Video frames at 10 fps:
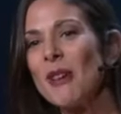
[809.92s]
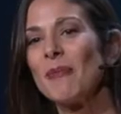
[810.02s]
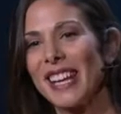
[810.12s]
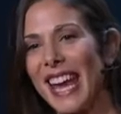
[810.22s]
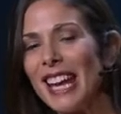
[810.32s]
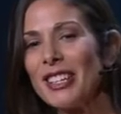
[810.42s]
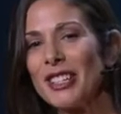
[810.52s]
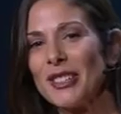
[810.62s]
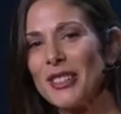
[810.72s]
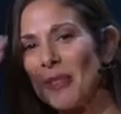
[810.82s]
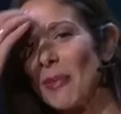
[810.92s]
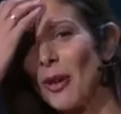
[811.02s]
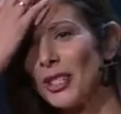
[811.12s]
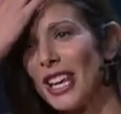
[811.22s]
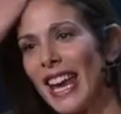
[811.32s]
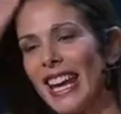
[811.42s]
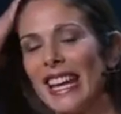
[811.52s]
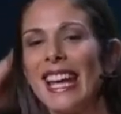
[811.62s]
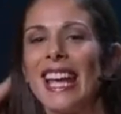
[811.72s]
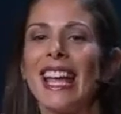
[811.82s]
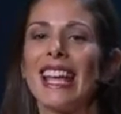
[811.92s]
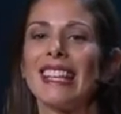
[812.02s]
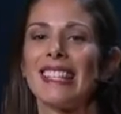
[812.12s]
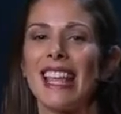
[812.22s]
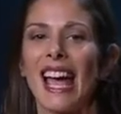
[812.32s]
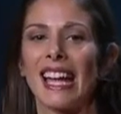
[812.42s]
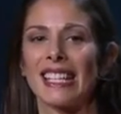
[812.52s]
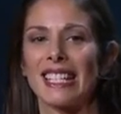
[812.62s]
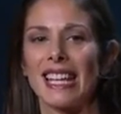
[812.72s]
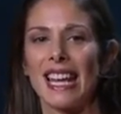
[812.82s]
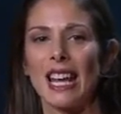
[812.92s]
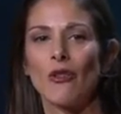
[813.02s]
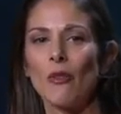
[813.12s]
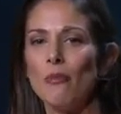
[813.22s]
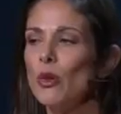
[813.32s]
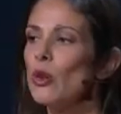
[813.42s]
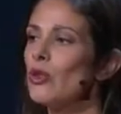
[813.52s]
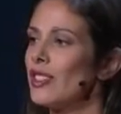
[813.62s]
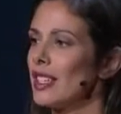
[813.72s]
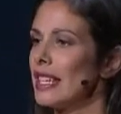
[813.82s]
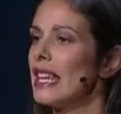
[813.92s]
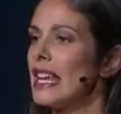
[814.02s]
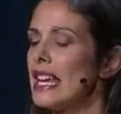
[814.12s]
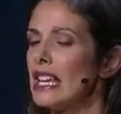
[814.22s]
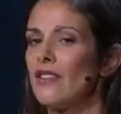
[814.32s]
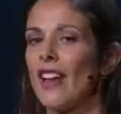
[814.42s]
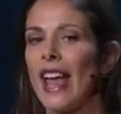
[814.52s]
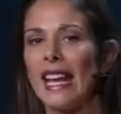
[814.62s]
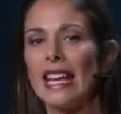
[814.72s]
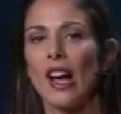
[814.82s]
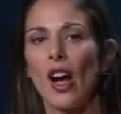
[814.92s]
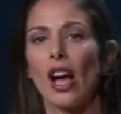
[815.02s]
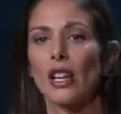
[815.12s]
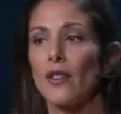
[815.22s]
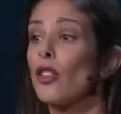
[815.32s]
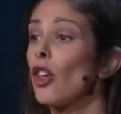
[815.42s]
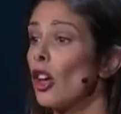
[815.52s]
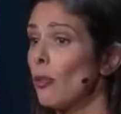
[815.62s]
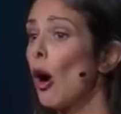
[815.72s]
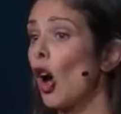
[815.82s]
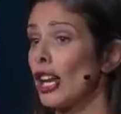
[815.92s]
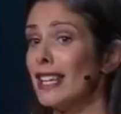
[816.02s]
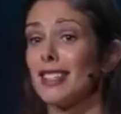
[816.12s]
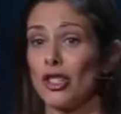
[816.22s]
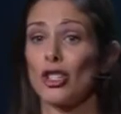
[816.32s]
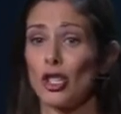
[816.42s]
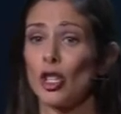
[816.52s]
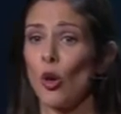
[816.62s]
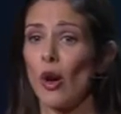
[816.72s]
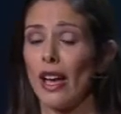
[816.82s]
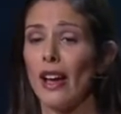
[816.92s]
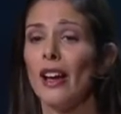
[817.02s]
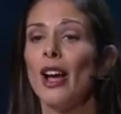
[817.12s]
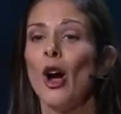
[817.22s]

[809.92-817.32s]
implications of the blockchain is that it removes the need for any kind of third party, such as a lawyer,